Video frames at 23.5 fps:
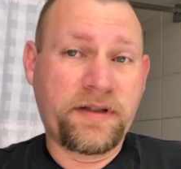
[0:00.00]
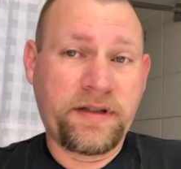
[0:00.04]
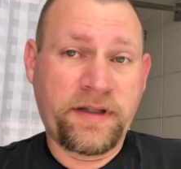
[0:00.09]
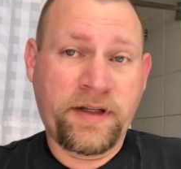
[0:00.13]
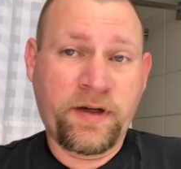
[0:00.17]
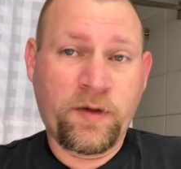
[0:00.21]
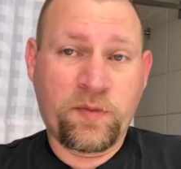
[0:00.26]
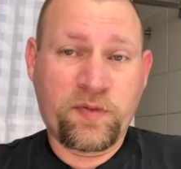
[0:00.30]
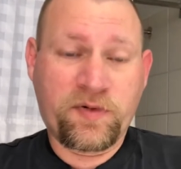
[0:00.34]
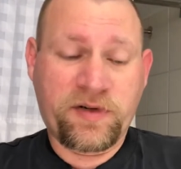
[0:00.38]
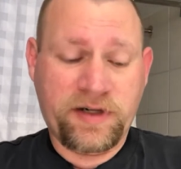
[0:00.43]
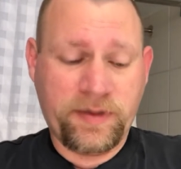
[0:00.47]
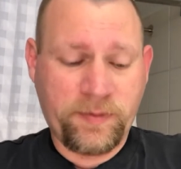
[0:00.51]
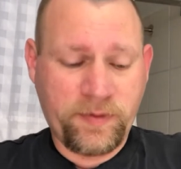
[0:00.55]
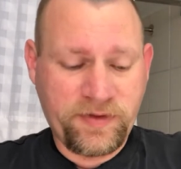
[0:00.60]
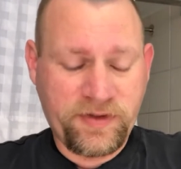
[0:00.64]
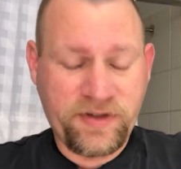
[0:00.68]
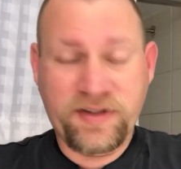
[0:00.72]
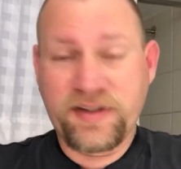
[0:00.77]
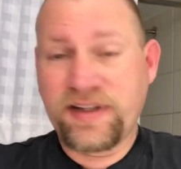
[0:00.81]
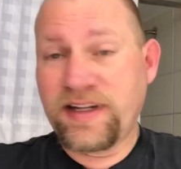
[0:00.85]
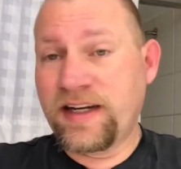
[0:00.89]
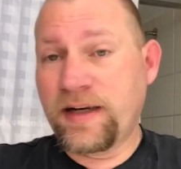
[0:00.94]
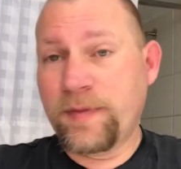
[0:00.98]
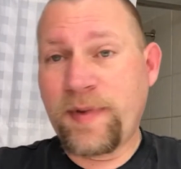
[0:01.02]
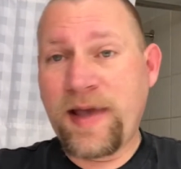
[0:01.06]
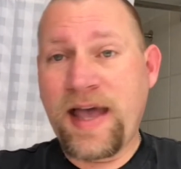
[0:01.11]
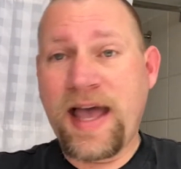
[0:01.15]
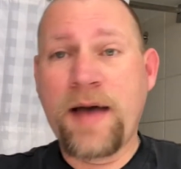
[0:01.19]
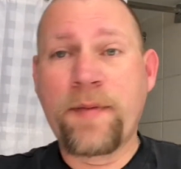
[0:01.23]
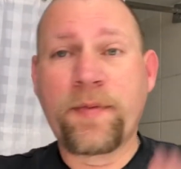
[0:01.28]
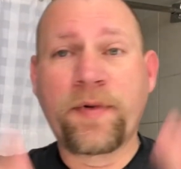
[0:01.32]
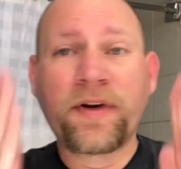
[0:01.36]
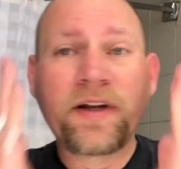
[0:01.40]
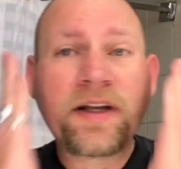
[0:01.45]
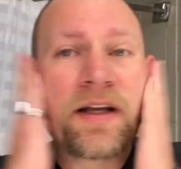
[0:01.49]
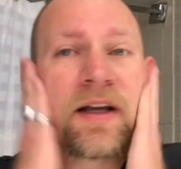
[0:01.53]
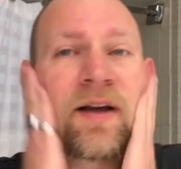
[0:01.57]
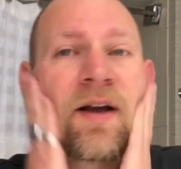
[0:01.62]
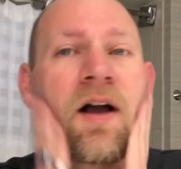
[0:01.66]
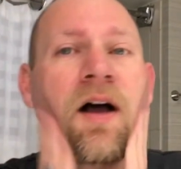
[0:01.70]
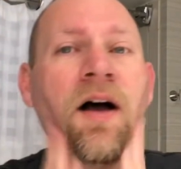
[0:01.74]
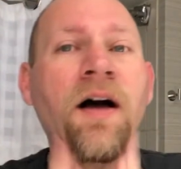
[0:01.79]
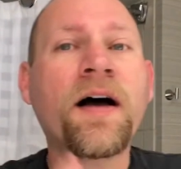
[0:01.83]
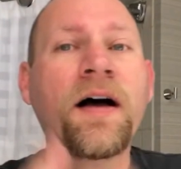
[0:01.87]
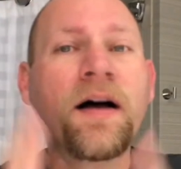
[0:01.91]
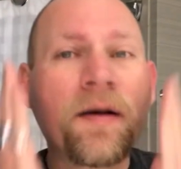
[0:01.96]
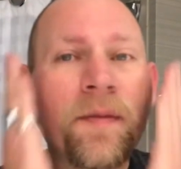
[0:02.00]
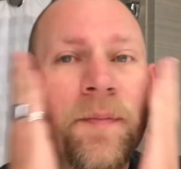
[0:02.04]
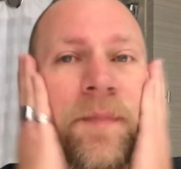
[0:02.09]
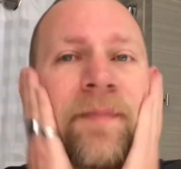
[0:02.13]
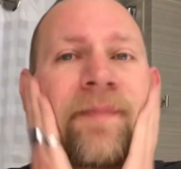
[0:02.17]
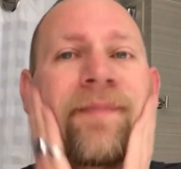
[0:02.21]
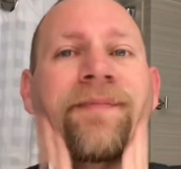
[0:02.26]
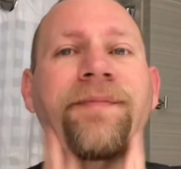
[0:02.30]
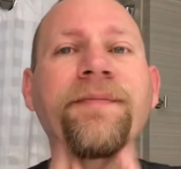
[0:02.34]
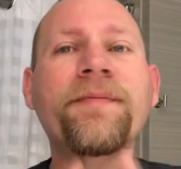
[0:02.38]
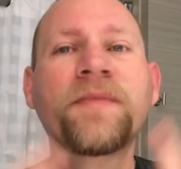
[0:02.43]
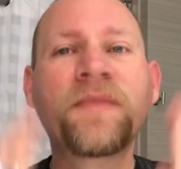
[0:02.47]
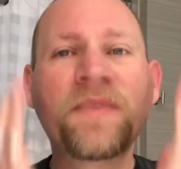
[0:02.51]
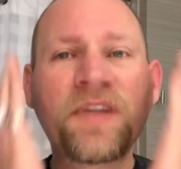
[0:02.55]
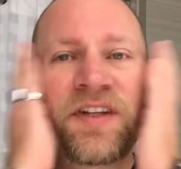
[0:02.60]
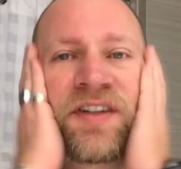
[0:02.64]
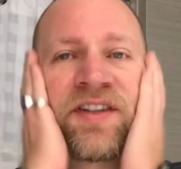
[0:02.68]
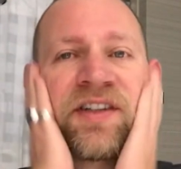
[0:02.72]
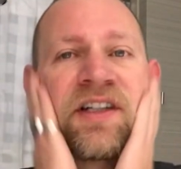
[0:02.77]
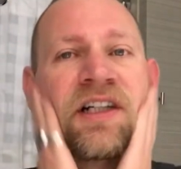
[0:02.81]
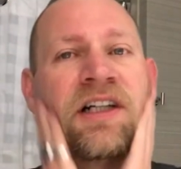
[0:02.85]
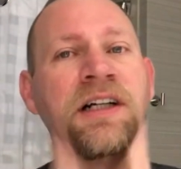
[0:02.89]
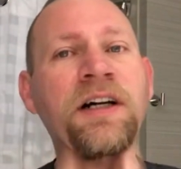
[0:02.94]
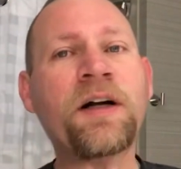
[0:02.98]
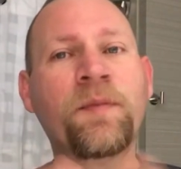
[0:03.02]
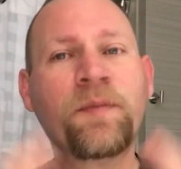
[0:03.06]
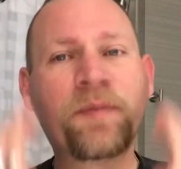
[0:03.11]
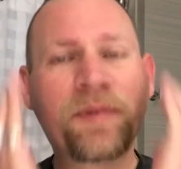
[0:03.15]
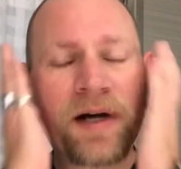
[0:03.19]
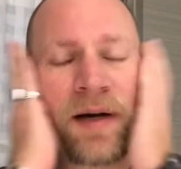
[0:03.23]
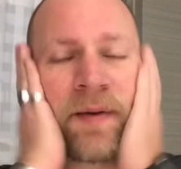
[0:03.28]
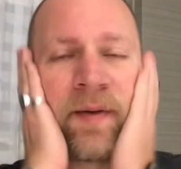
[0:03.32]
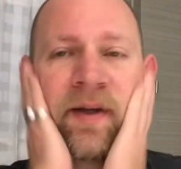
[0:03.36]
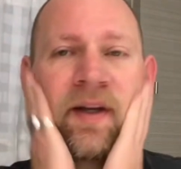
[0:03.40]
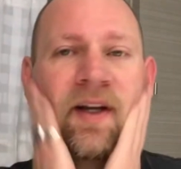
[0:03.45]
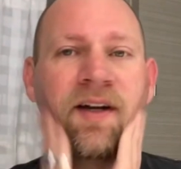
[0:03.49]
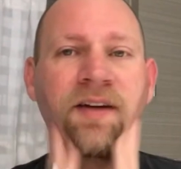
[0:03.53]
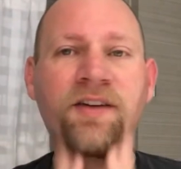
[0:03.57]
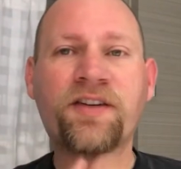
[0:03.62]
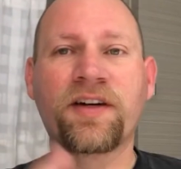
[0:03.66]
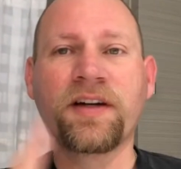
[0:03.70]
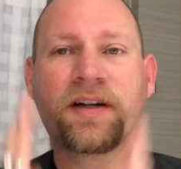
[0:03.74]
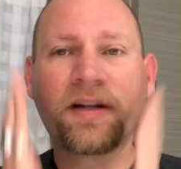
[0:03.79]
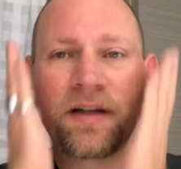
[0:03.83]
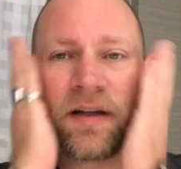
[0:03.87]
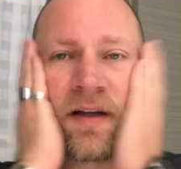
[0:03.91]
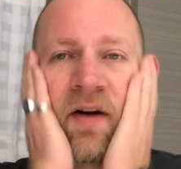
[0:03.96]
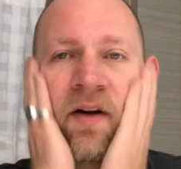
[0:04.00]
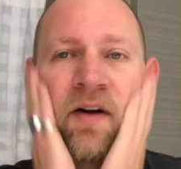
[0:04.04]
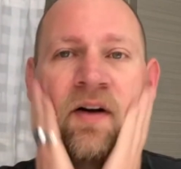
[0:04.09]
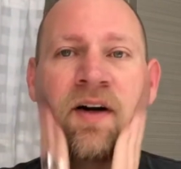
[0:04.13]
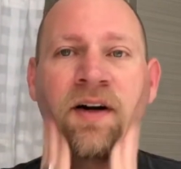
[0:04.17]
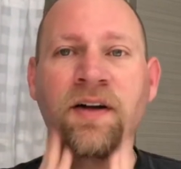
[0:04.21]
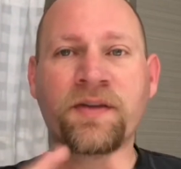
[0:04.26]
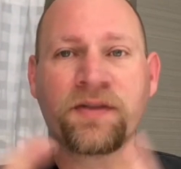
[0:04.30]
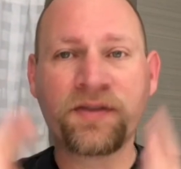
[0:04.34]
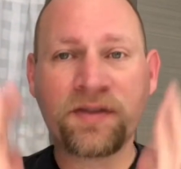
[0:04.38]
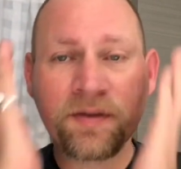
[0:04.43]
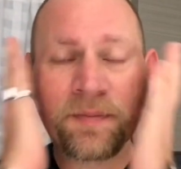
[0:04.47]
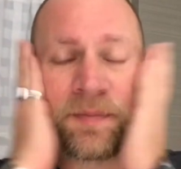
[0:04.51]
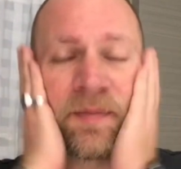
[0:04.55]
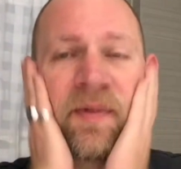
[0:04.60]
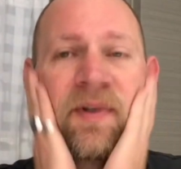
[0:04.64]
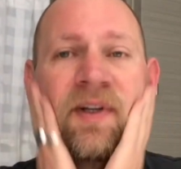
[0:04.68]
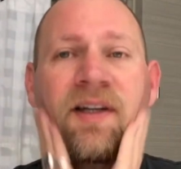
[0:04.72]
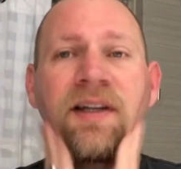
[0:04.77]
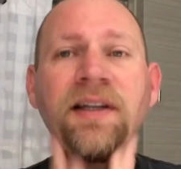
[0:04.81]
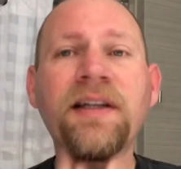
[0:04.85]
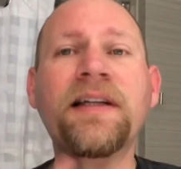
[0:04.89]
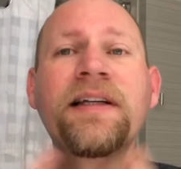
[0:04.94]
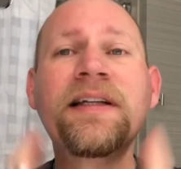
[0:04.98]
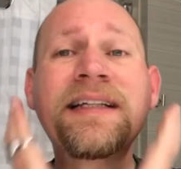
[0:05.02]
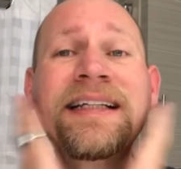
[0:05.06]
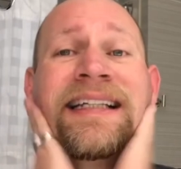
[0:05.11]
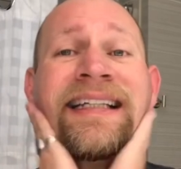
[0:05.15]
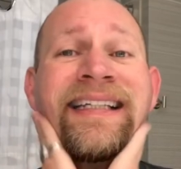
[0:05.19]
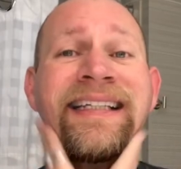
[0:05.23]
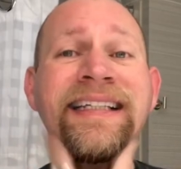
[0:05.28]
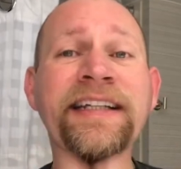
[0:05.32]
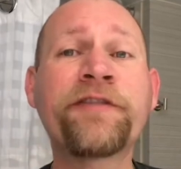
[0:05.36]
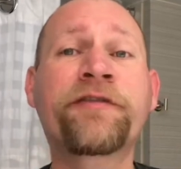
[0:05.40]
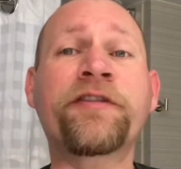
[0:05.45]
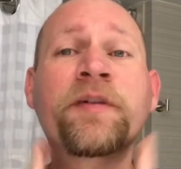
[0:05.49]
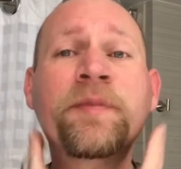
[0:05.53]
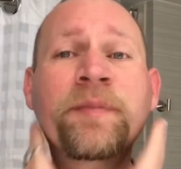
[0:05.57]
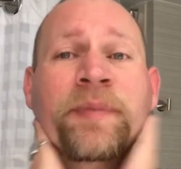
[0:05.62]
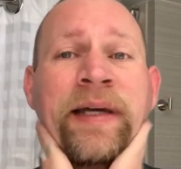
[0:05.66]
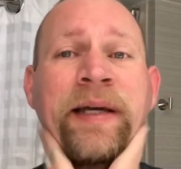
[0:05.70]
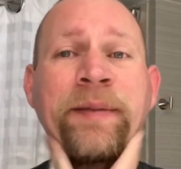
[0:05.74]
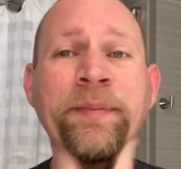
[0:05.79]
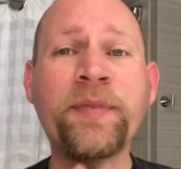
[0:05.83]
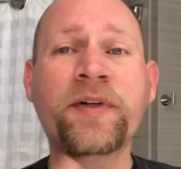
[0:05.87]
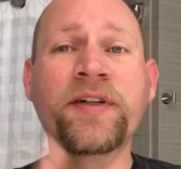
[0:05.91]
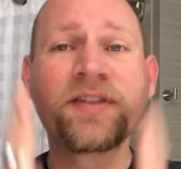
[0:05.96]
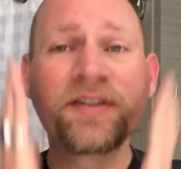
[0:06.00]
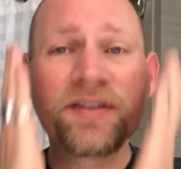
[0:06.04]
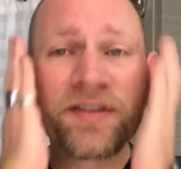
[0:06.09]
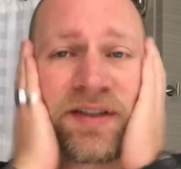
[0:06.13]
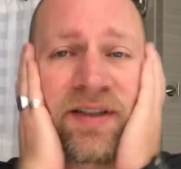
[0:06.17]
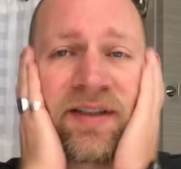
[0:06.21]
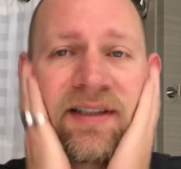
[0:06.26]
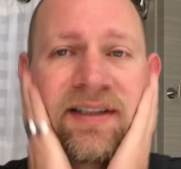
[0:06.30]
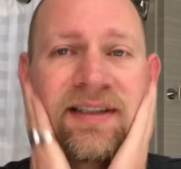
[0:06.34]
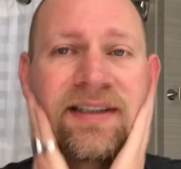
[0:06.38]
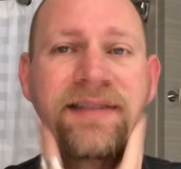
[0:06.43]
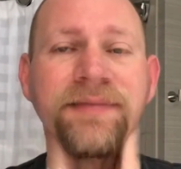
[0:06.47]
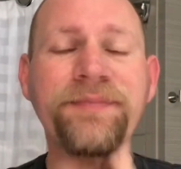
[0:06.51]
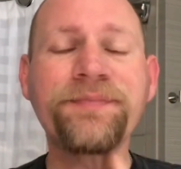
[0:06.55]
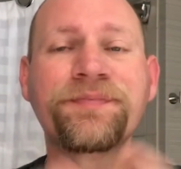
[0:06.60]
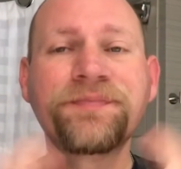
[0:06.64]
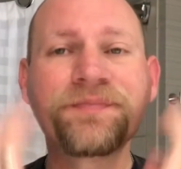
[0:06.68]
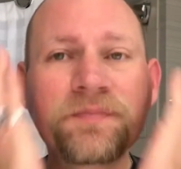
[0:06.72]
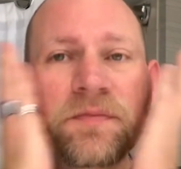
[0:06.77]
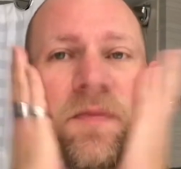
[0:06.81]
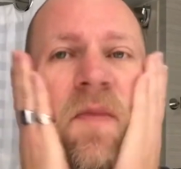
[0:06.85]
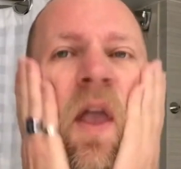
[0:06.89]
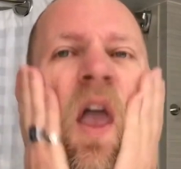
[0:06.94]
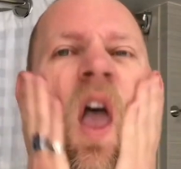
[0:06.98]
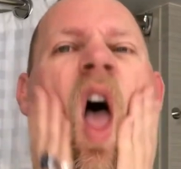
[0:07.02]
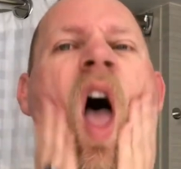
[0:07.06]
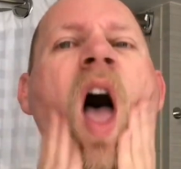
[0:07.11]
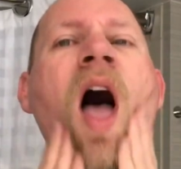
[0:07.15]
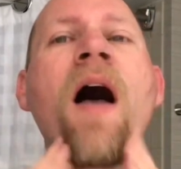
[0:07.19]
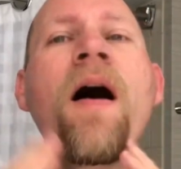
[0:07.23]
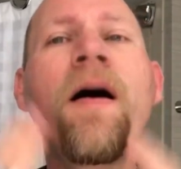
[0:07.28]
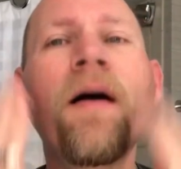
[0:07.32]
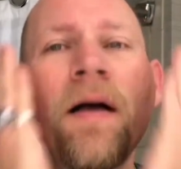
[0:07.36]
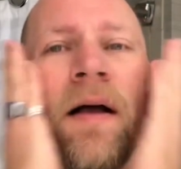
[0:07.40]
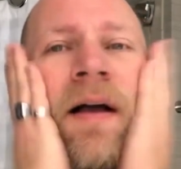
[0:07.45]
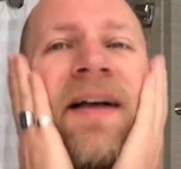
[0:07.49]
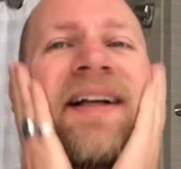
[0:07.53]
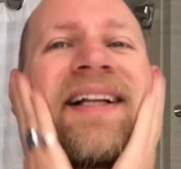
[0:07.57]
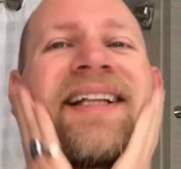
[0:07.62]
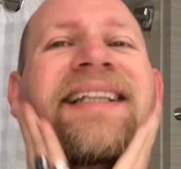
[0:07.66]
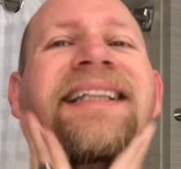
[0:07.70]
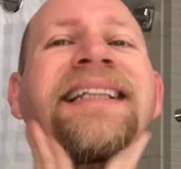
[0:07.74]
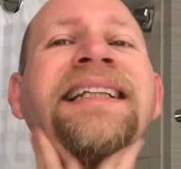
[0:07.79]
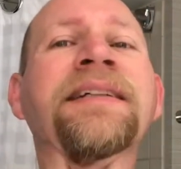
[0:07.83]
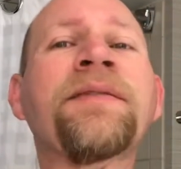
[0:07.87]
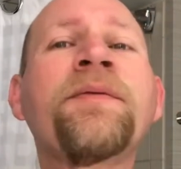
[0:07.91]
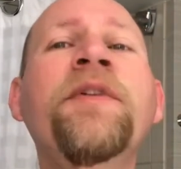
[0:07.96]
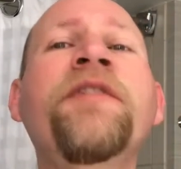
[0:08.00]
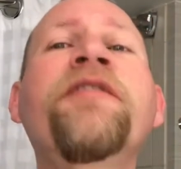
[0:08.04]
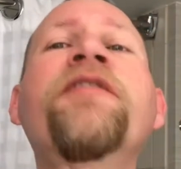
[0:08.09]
it'll probably just end up happening. This year I'm probably going to try to grow some different peppers than we've